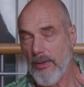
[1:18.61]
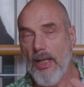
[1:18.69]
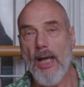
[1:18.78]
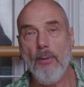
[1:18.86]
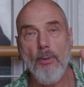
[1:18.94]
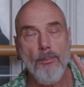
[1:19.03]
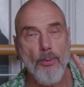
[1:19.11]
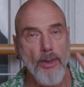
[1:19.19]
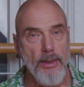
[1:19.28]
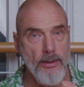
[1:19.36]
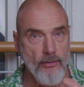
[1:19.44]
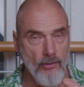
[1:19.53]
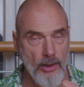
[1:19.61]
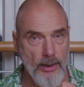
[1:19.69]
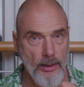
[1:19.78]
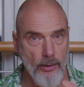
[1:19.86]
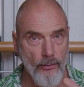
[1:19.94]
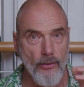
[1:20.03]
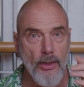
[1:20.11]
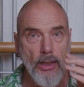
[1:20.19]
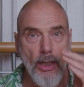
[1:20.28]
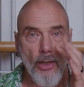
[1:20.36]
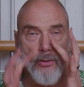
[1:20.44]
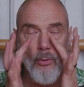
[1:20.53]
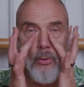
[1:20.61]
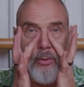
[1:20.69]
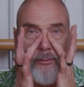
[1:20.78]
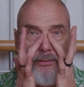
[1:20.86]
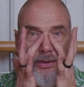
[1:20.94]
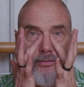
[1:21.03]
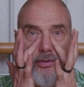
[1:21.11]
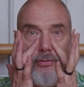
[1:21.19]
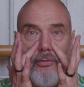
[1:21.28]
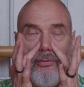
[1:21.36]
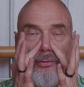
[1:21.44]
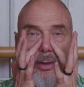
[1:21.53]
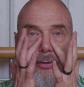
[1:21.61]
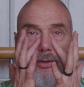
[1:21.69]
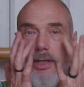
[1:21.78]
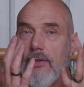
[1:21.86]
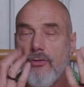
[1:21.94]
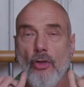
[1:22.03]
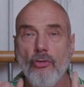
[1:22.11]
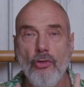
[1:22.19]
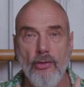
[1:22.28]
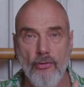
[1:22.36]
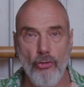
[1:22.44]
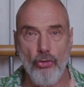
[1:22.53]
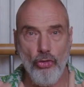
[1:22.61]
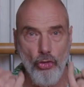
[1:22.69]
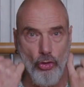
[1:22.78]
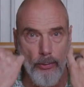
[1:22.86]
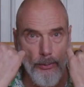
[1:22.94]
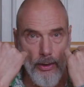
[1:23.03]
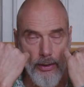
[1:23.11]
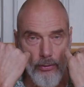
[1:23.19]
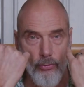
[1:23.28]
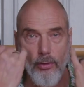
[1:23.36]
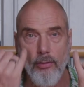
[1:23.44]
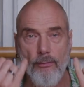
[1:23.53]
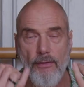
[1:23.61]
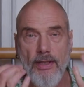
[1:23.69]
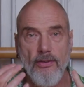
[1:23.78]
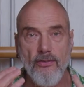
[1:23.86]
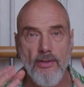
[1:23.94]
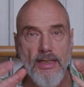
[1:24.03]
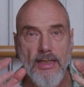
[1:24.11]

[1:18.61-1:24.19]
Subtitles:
How we breathe is learned. And all of these tissues around here, it's not just a tube going through your face.